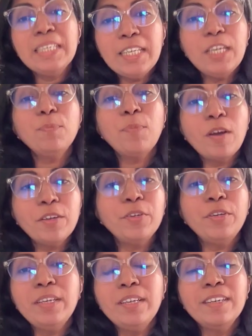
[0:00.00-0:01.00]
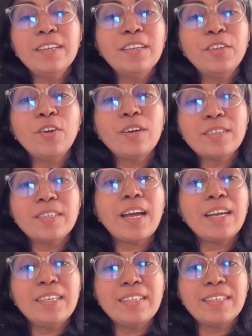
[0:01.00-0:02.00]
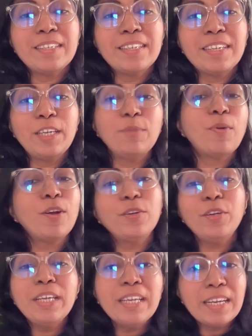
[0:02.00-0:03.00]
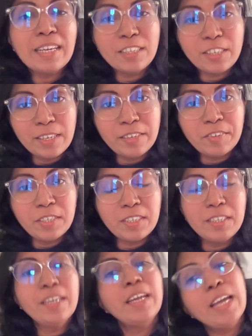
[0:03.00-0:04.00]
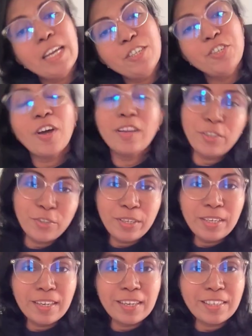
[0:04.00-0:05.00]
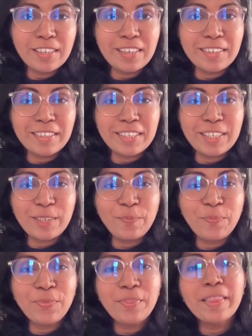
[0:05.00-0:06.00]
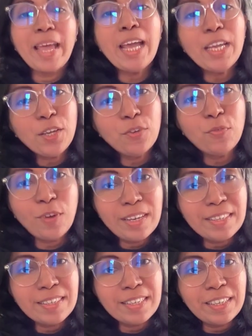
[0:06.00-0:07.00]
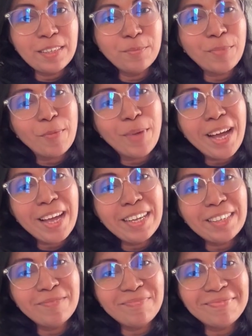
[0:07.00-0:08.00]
Keep on doing your studies. Keep on doing English literature. Enjoy doing English literature. Thank you for listening. Bye bye.